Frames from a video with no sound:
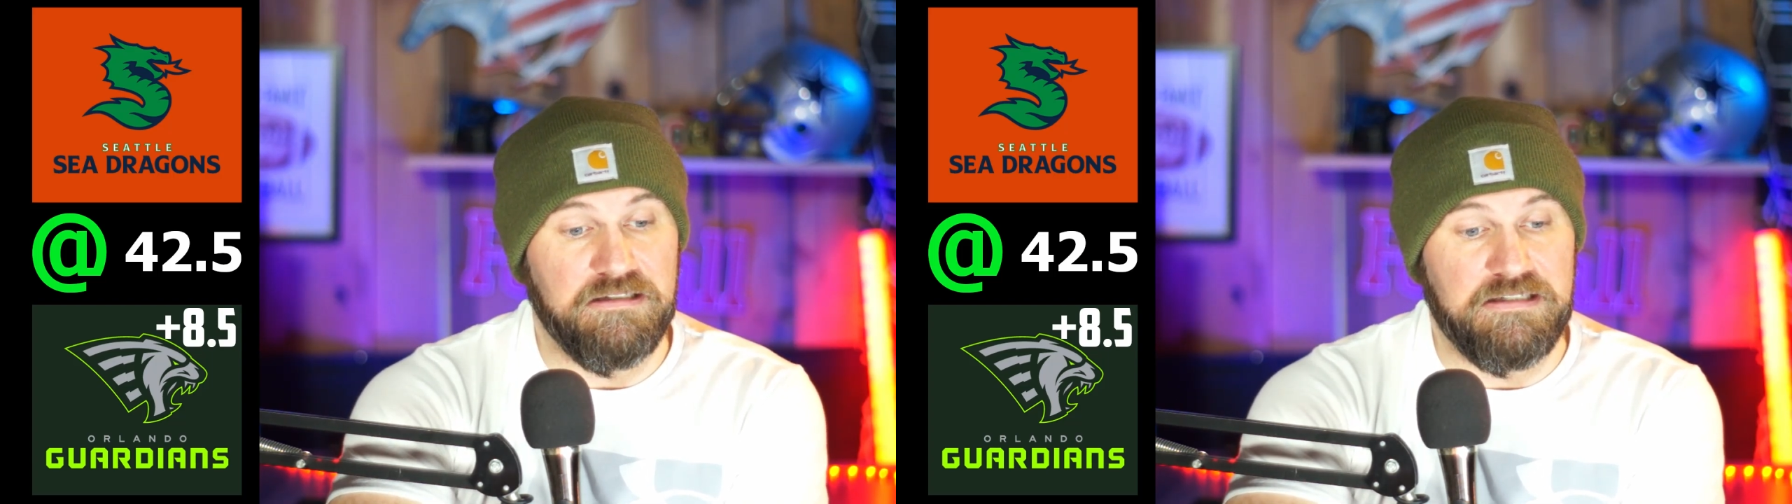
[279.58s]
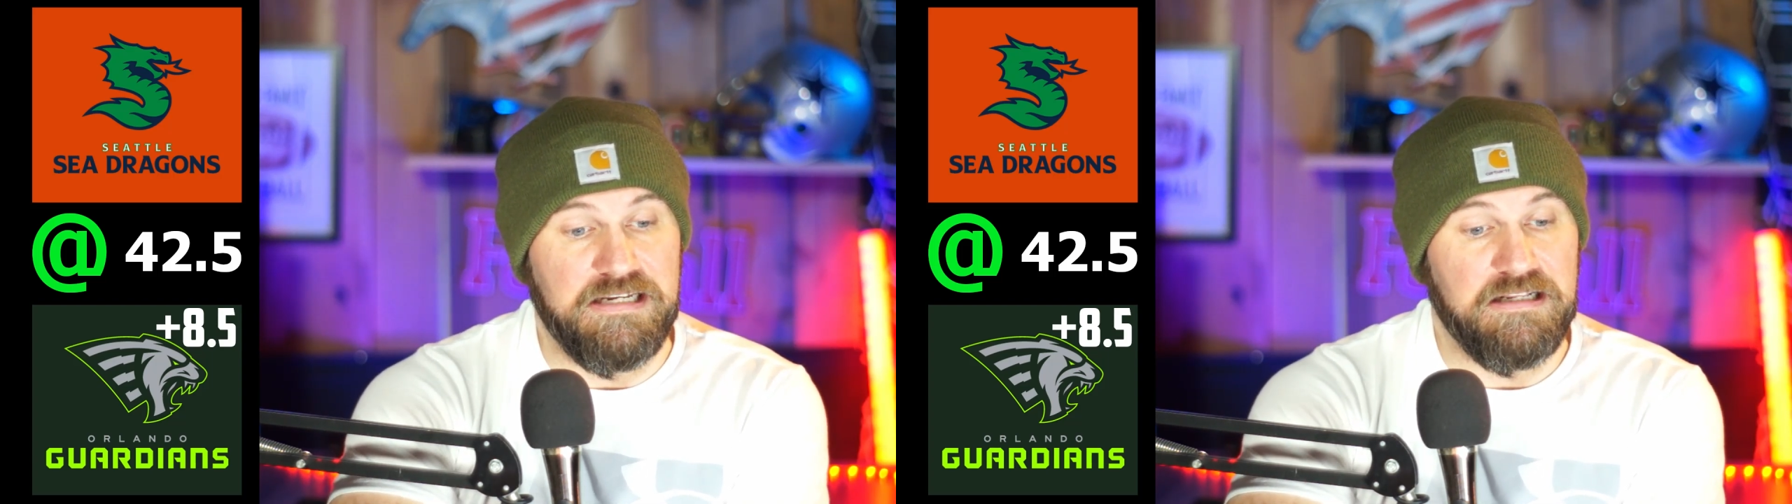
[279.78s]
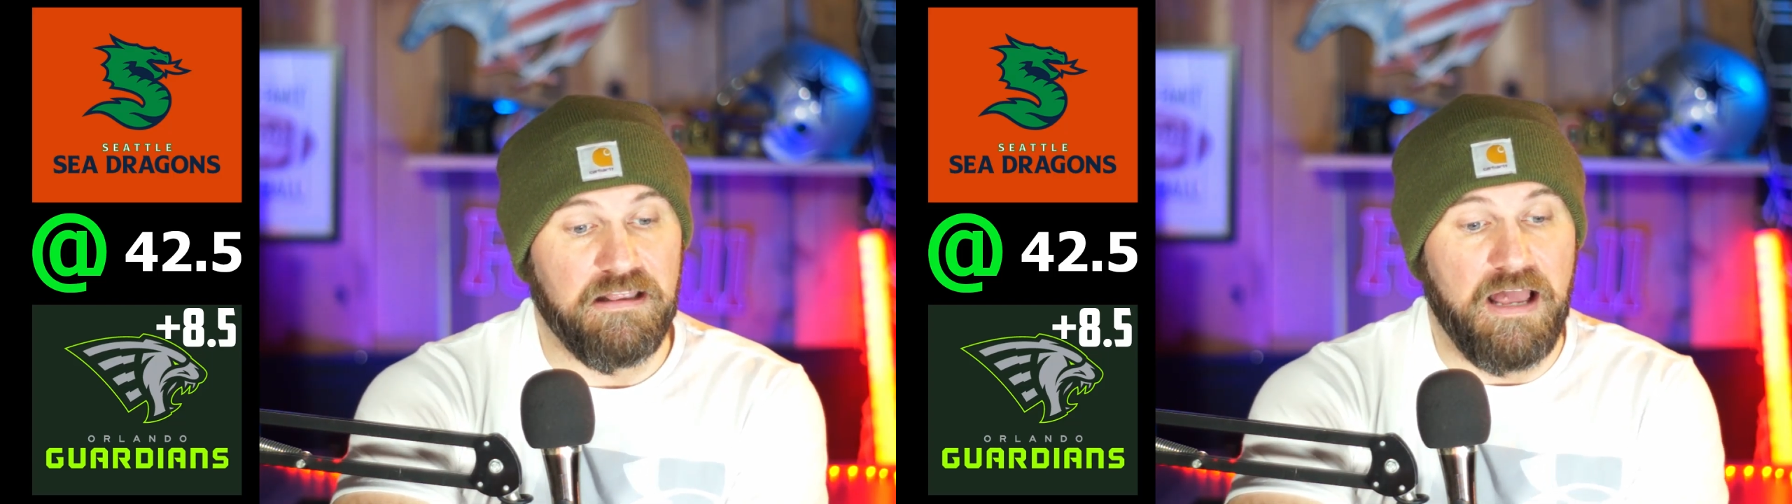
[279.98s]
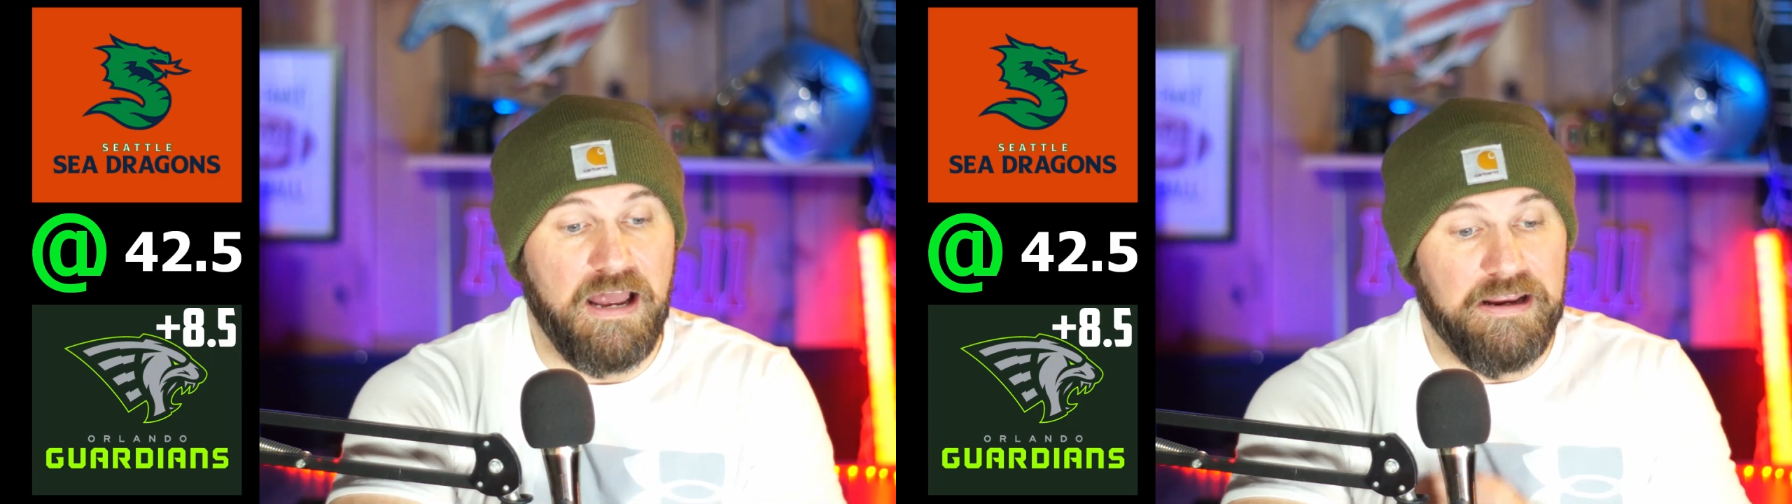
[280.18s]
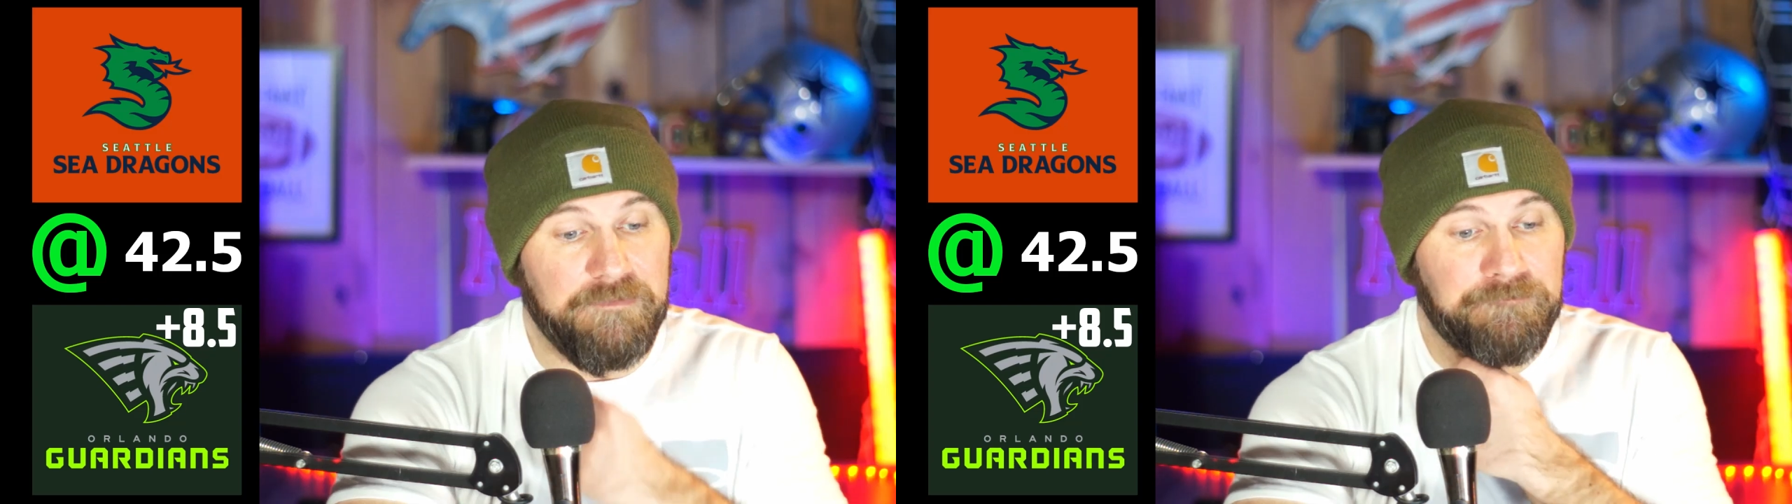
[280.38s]

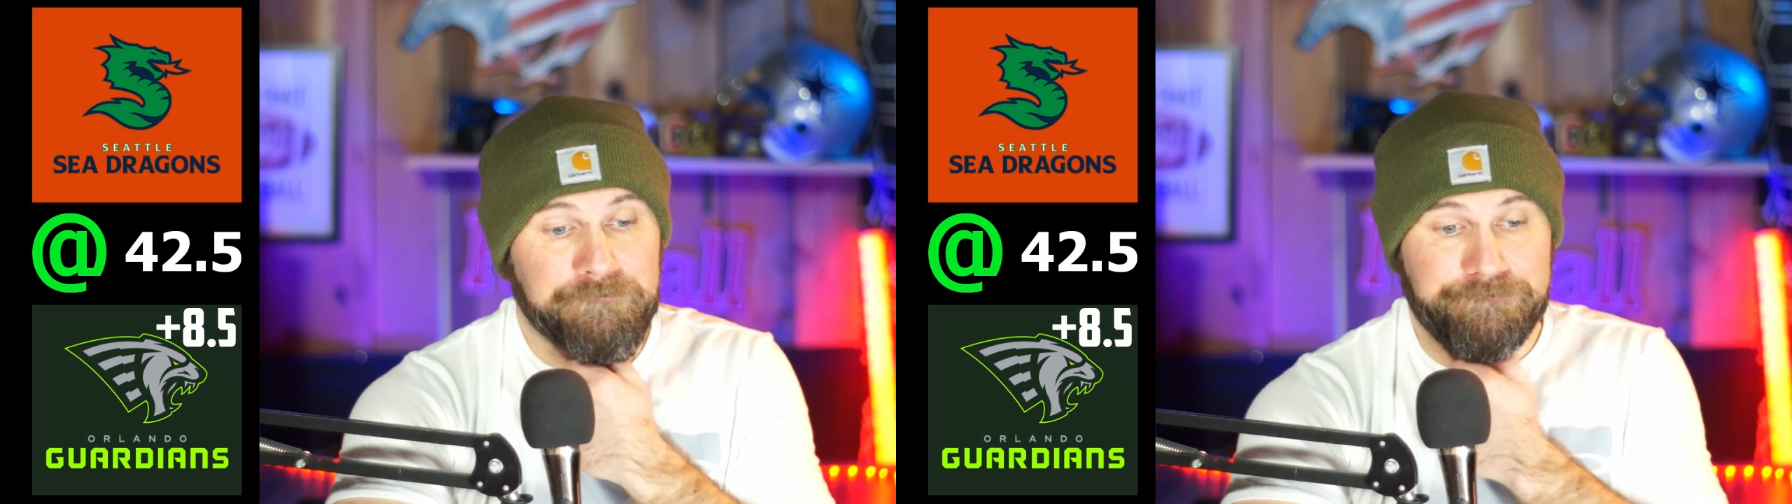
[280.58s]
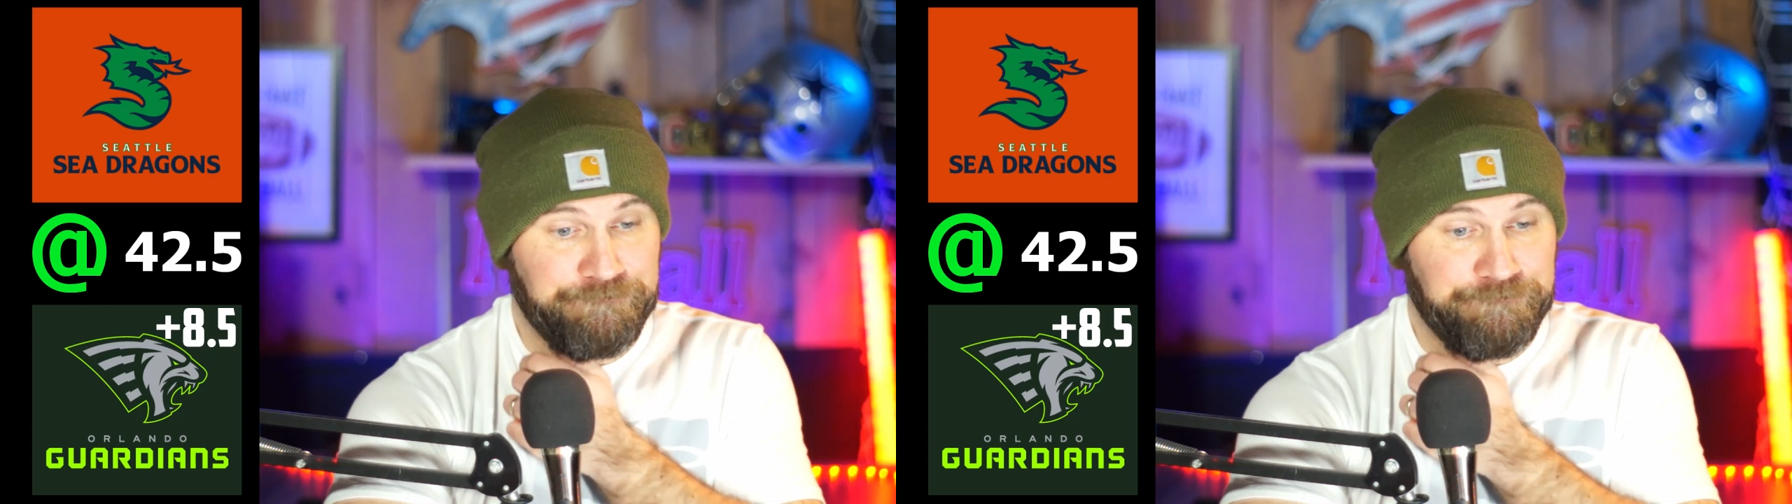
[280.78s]
D-line